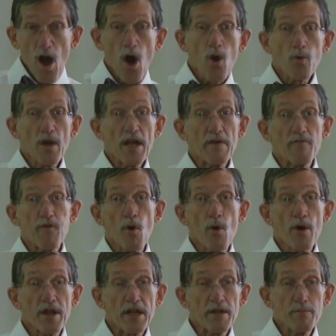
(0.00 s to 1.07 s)

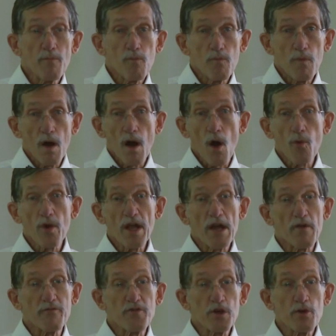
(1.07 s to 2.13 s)
only
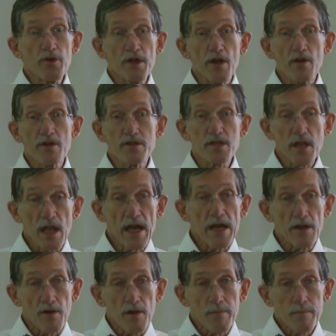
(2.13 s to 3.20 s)
a few years
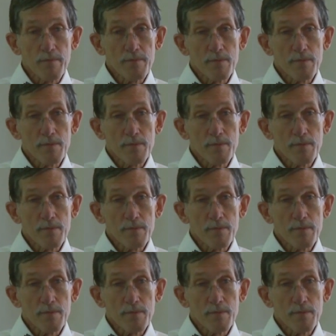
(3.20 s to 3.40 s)
later,